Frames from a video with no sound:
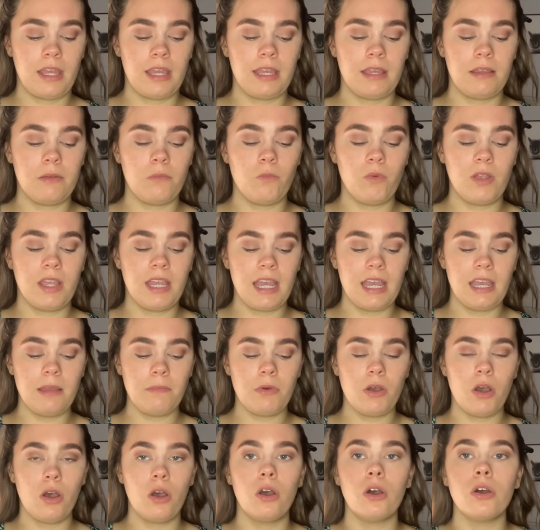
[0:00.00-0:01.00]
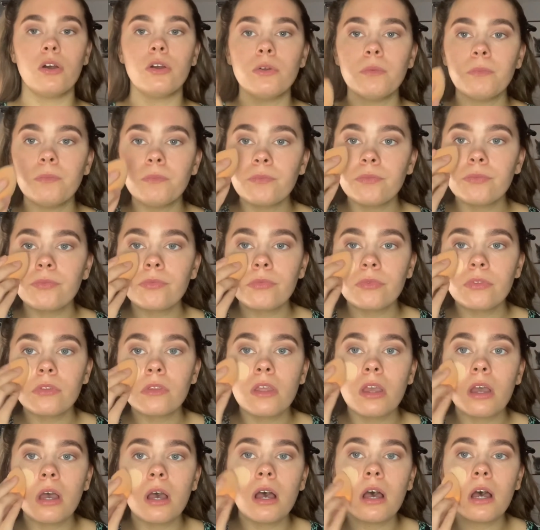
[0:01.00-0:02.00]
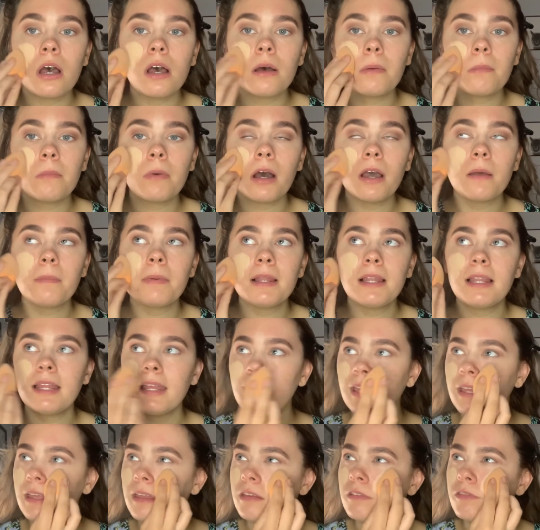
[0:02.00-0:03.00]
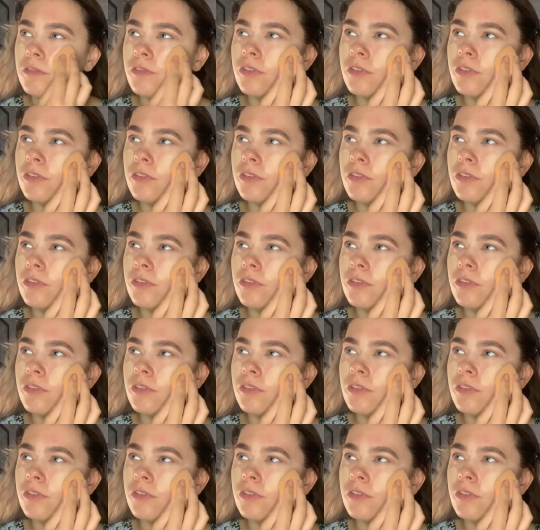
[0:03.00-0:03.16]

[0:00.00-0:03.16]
We came home, I believe,